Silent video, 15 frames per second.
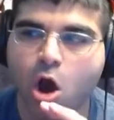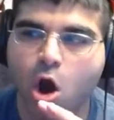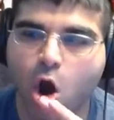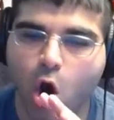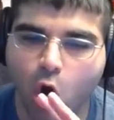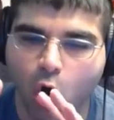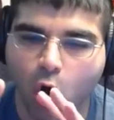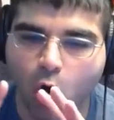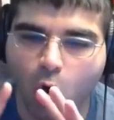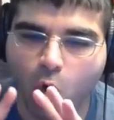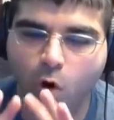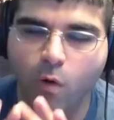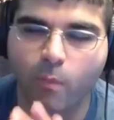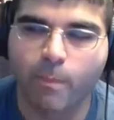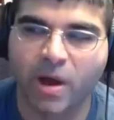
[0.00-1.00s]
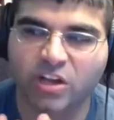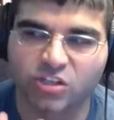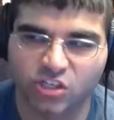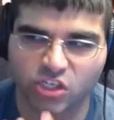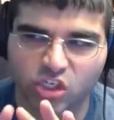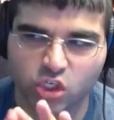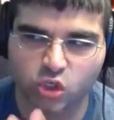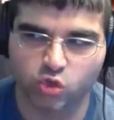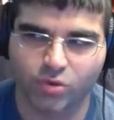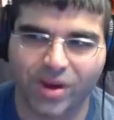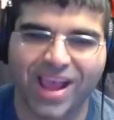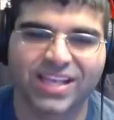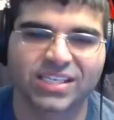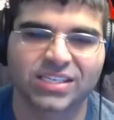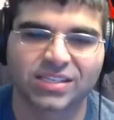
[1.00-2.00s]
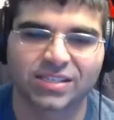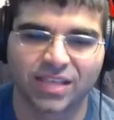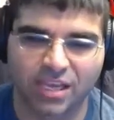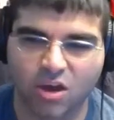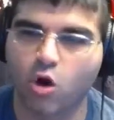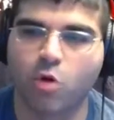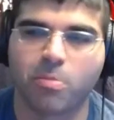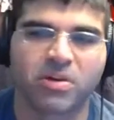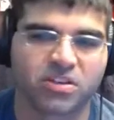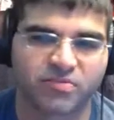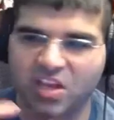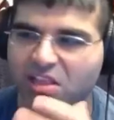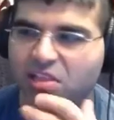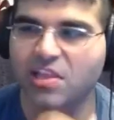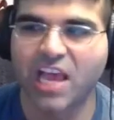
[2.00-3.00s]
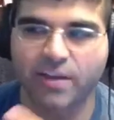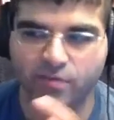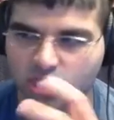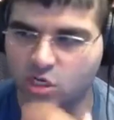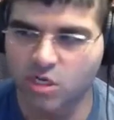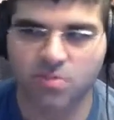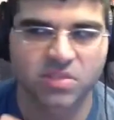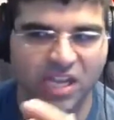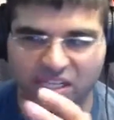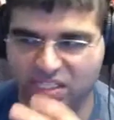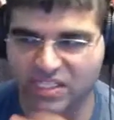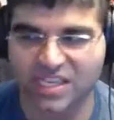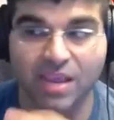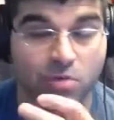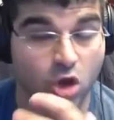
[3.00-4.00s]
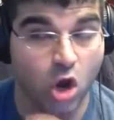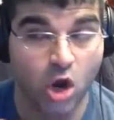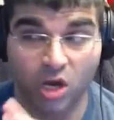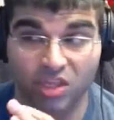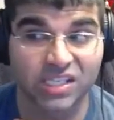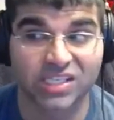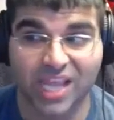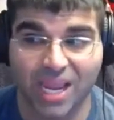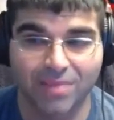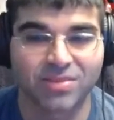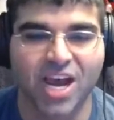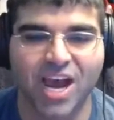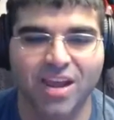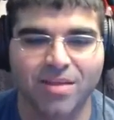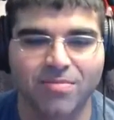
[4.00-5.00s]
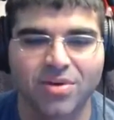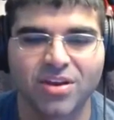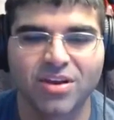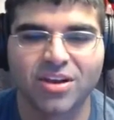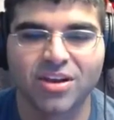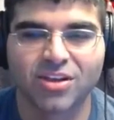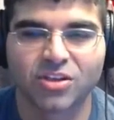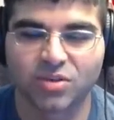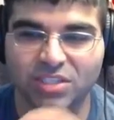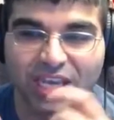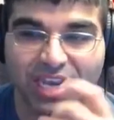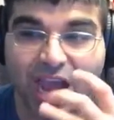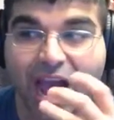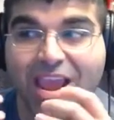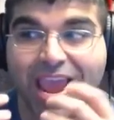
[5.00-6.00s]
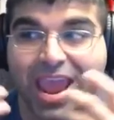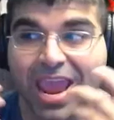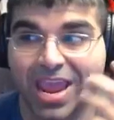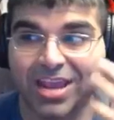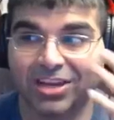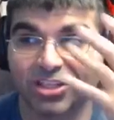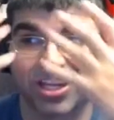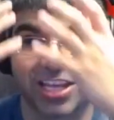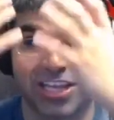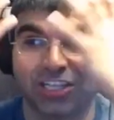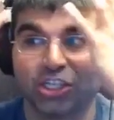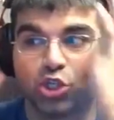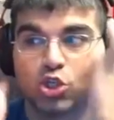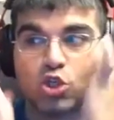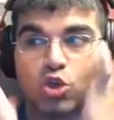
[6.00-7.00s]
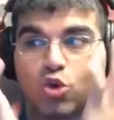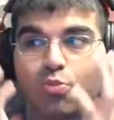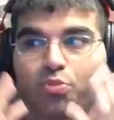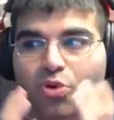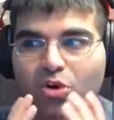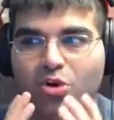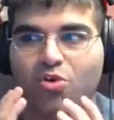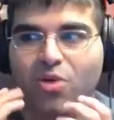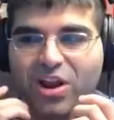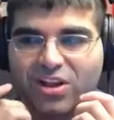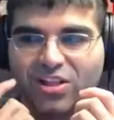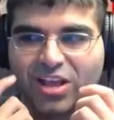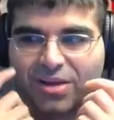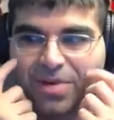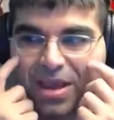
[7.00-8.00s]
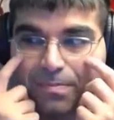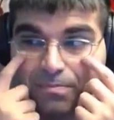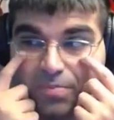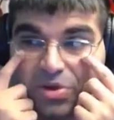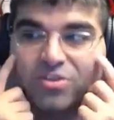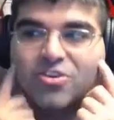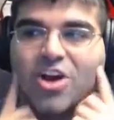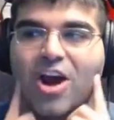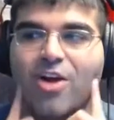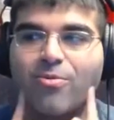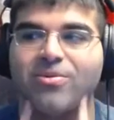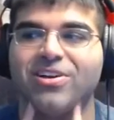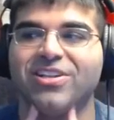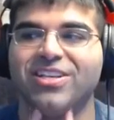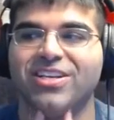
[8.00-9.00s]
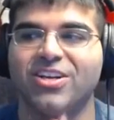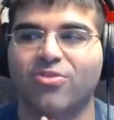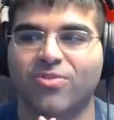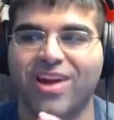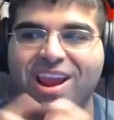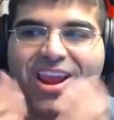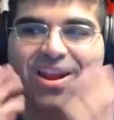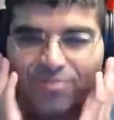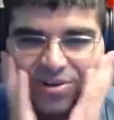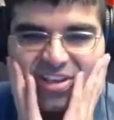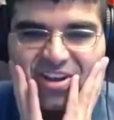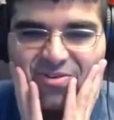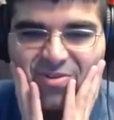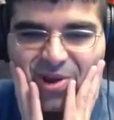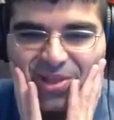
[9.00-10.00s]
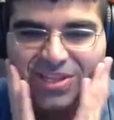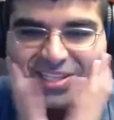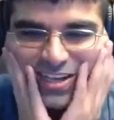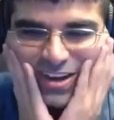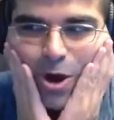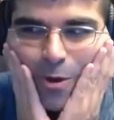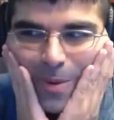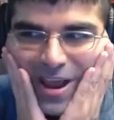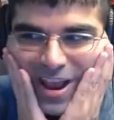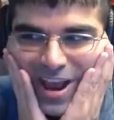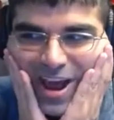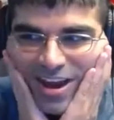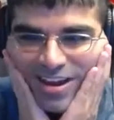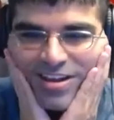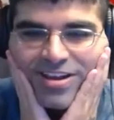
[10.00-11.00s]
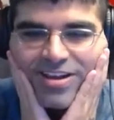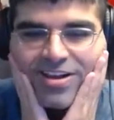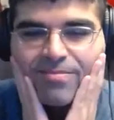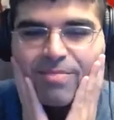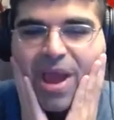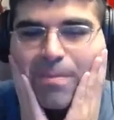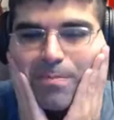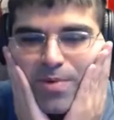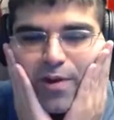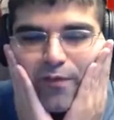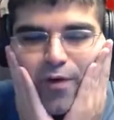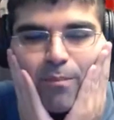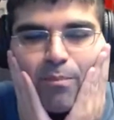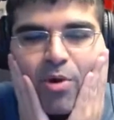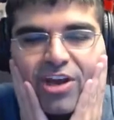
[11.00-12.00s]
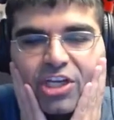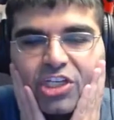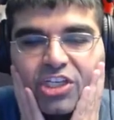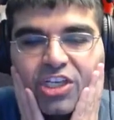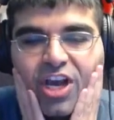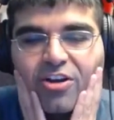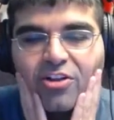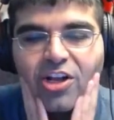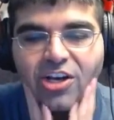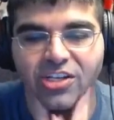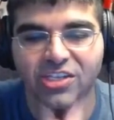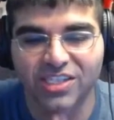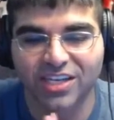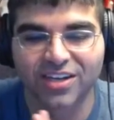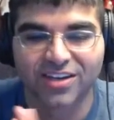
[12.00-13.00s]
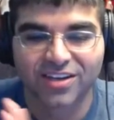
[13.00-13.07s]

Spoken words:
a whole bunch of stress, like a whole bunch of like life circumstances hit me all at the same time. So it's like I aged like super quick. Like my beard got really gray really quickly. It's like, oh my god, my beautiful boyish young looks.